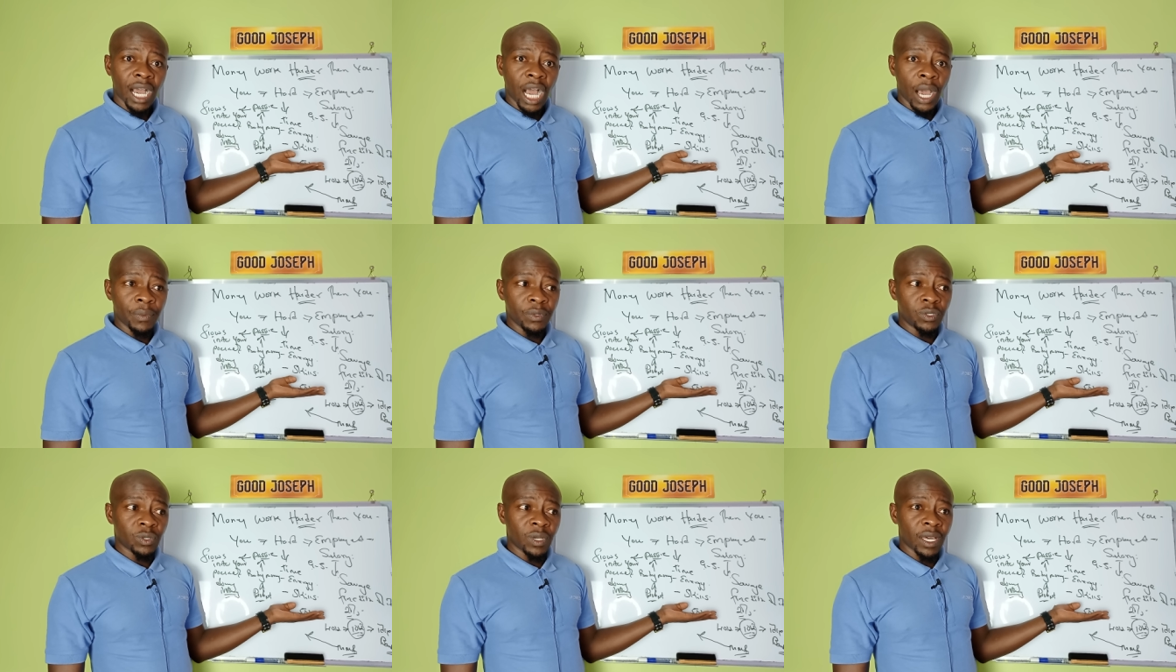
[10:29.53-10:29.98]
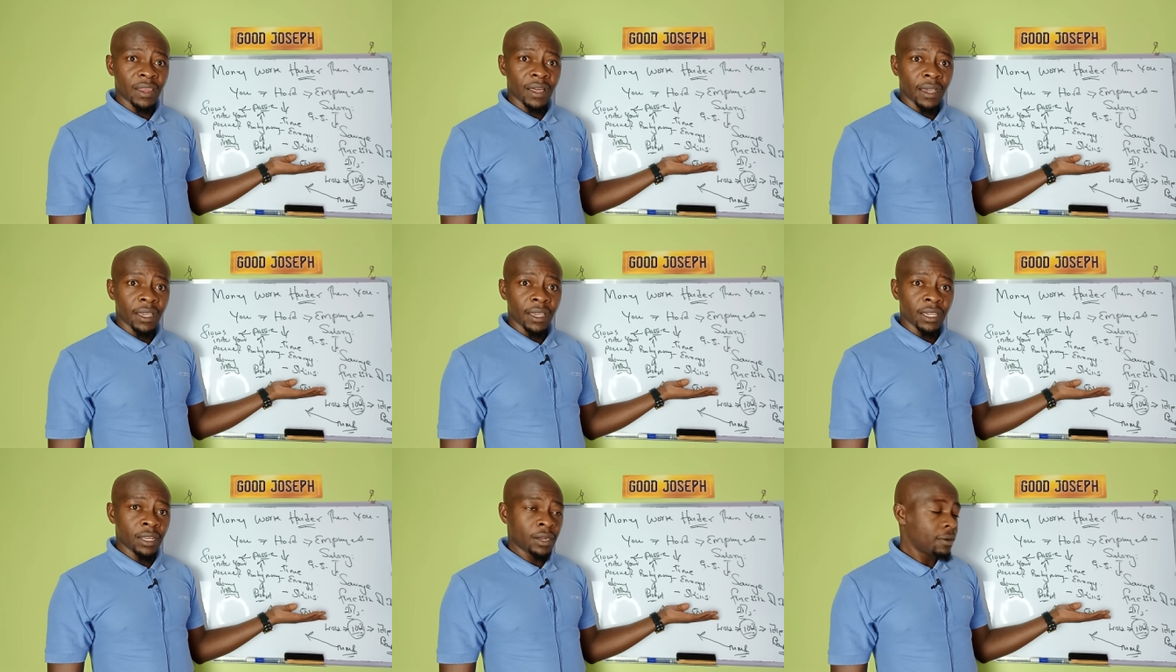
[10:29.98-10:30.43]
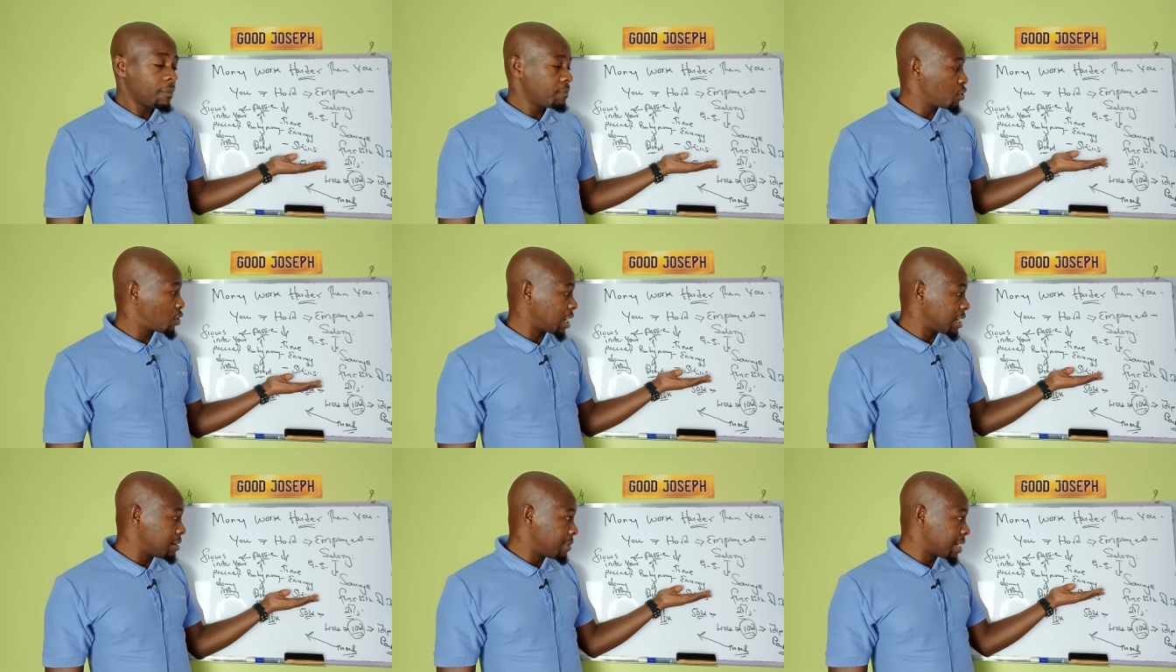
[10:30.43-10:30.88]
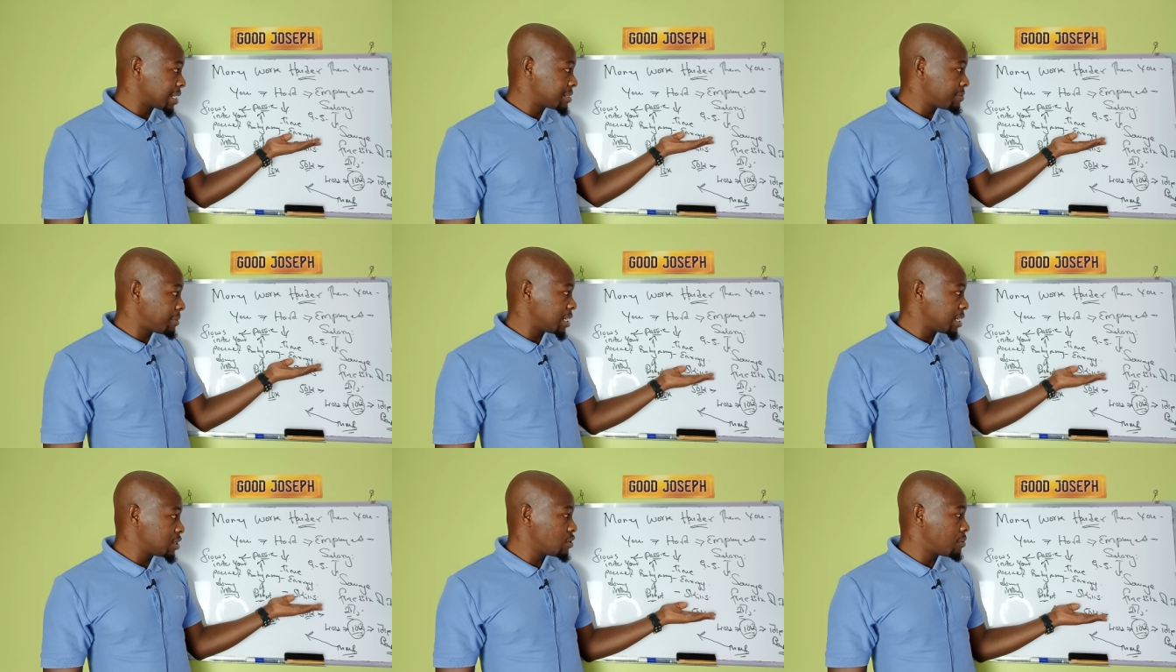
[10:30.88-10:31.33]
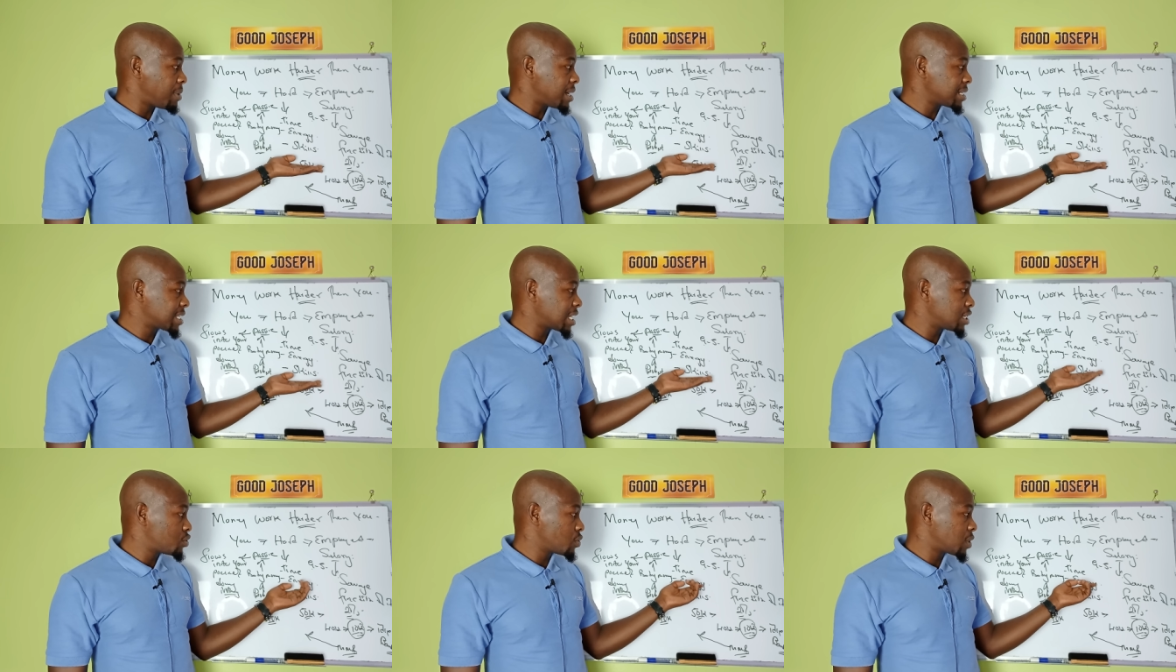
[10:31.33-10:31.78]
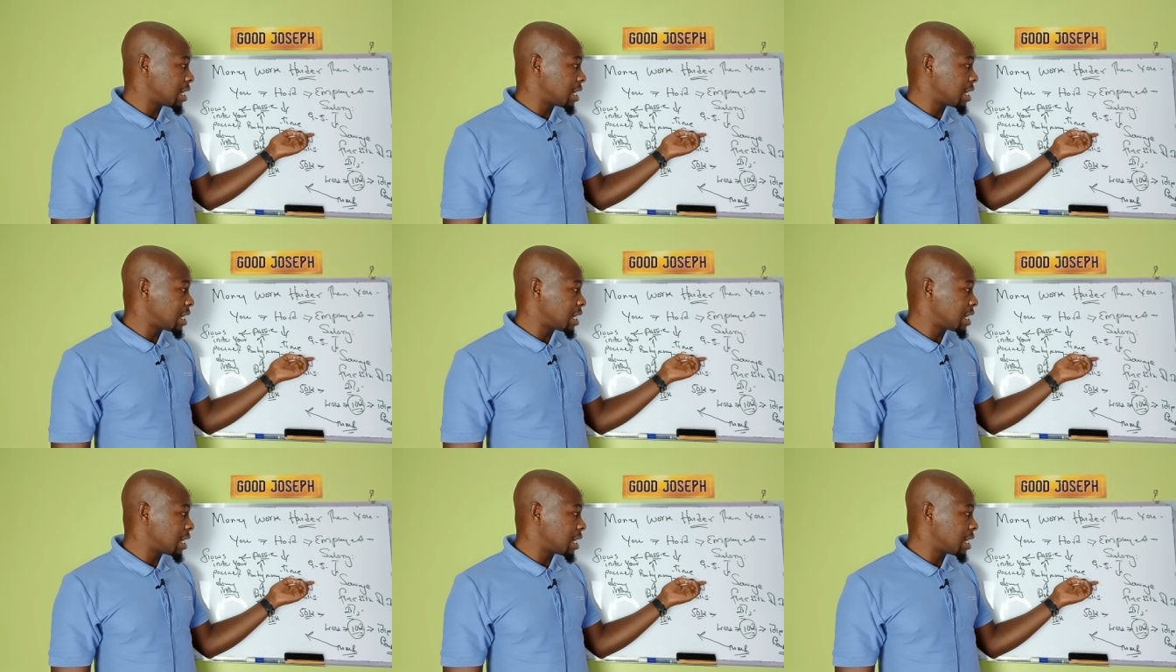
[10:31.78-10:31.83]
Are we together? You can maximize your basket.